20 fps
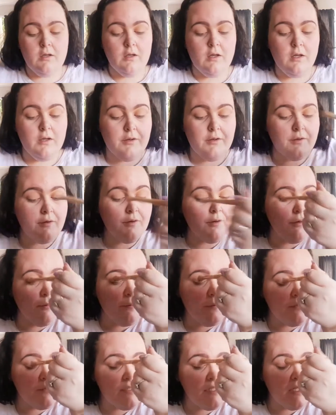I don't know,
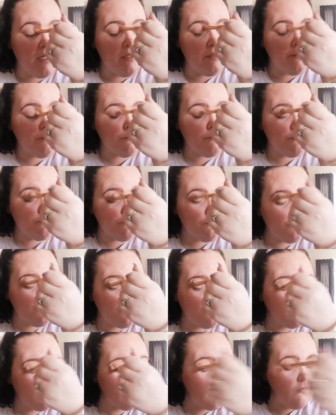we'll see.
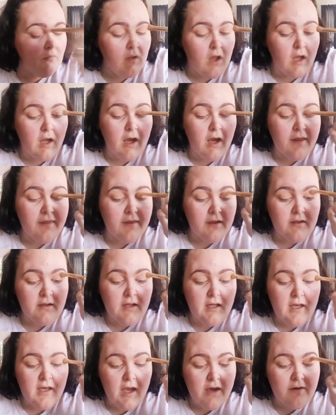I think
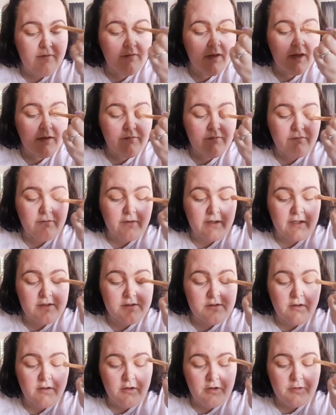they have like
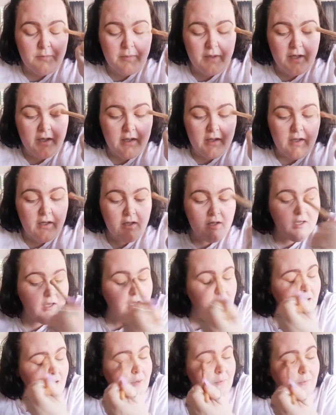restocked, but
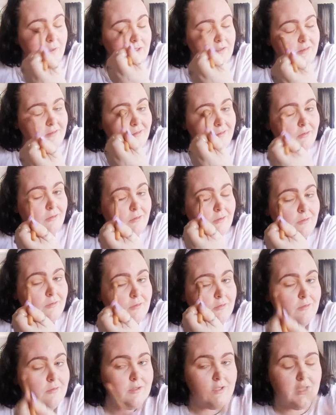I went
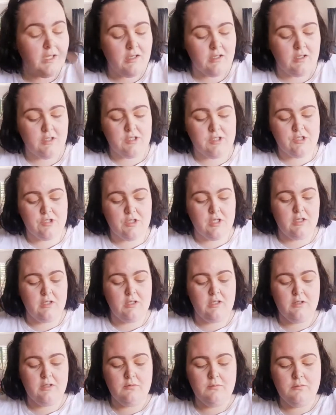on the
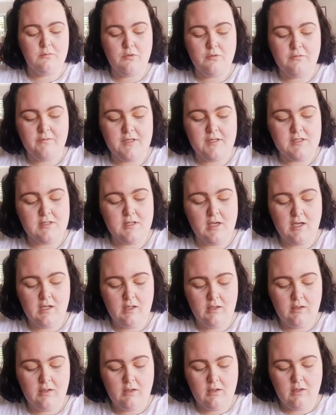Australian Morphe
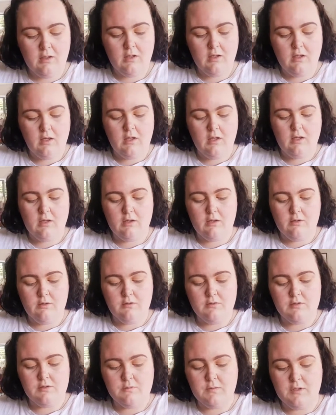site
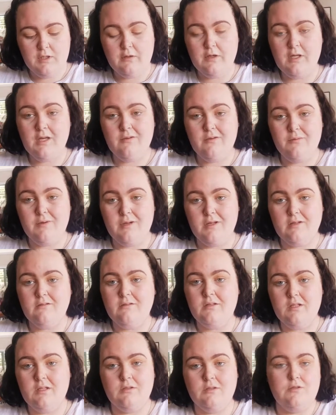because we don't have
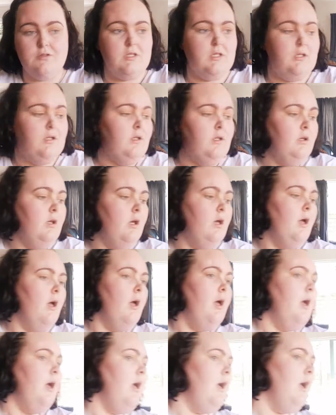one in New
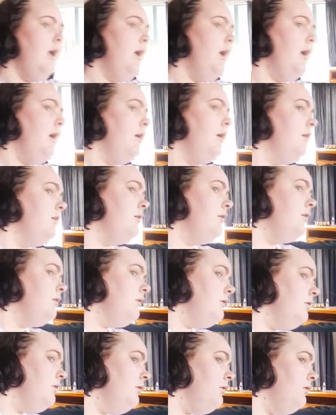Zealand.
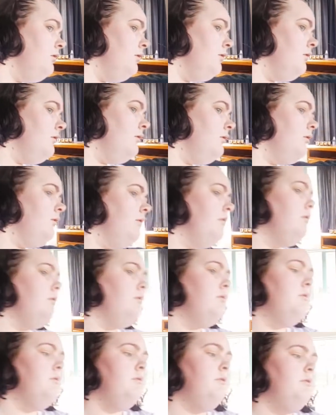And
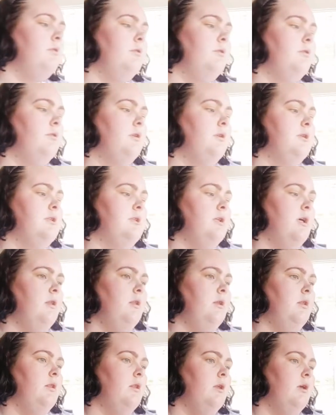dude, there's
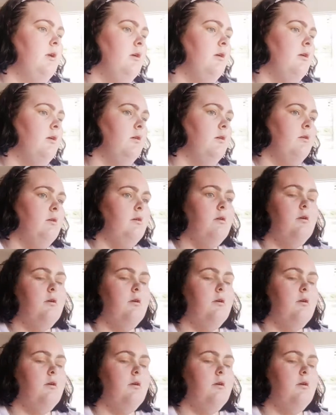nothing there.